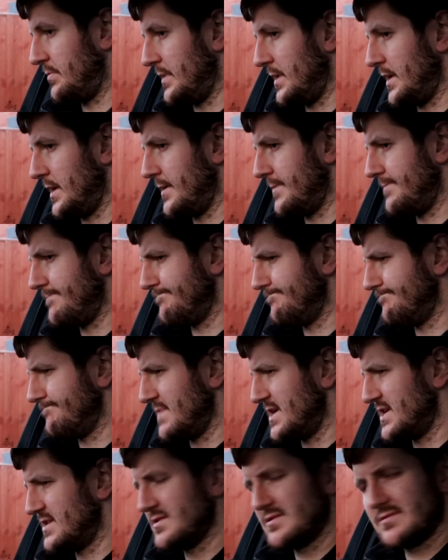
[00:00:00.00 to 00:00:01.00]
But
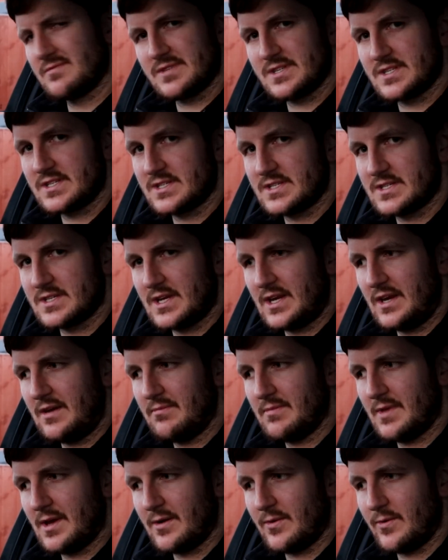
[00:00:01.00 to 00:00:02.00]
it didn't
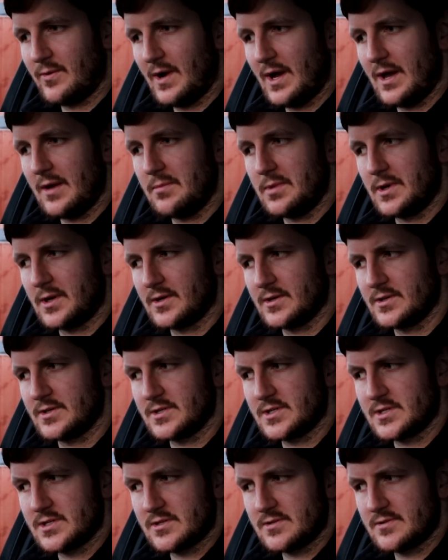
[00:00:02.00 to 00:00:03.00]
seem that way,
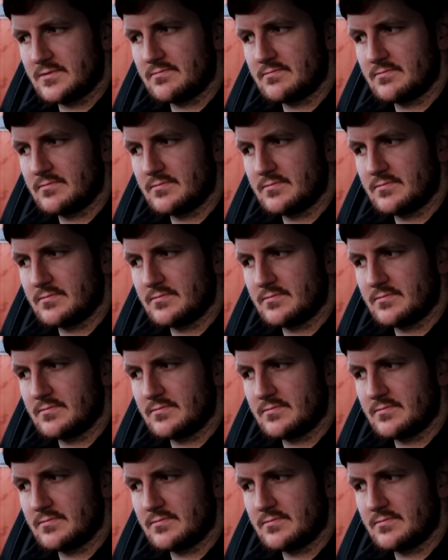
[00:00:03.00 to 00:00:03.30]
because